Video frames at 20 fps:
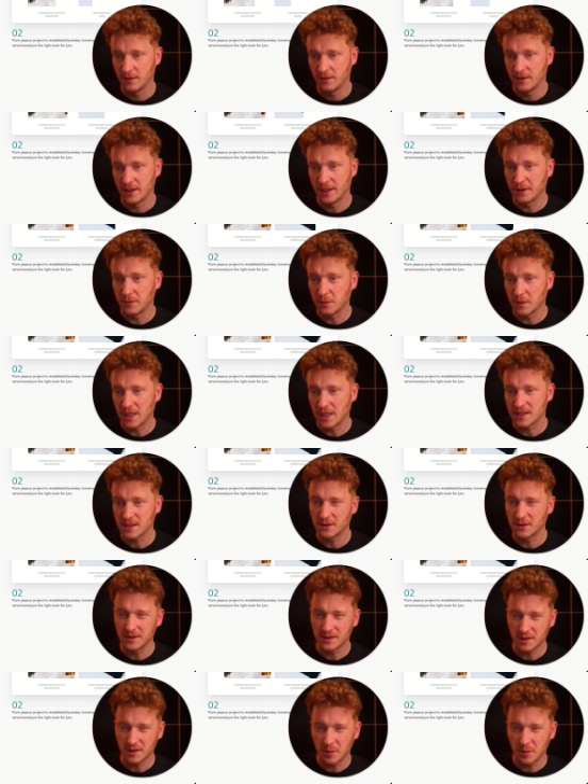Then it will ask
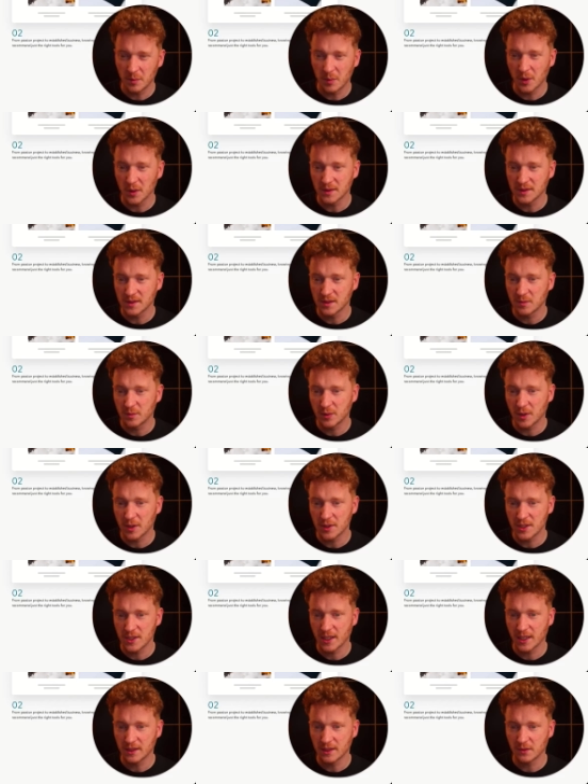you, is it a personal
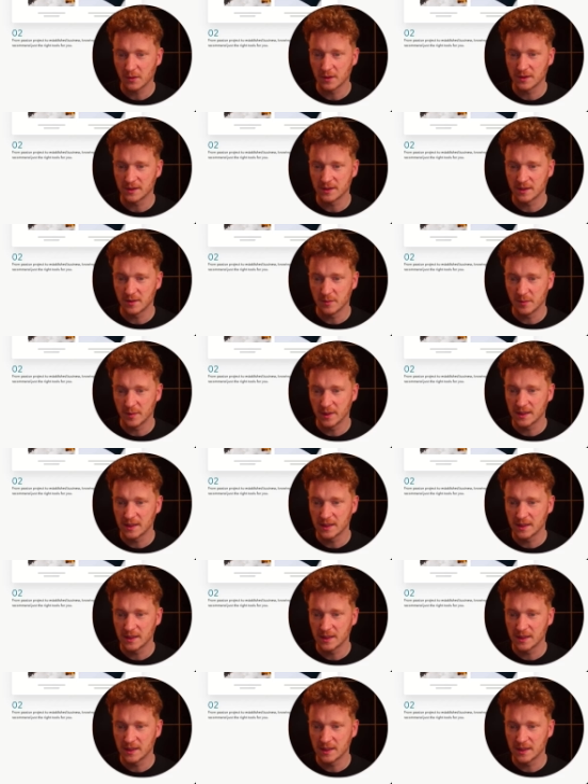project or is it a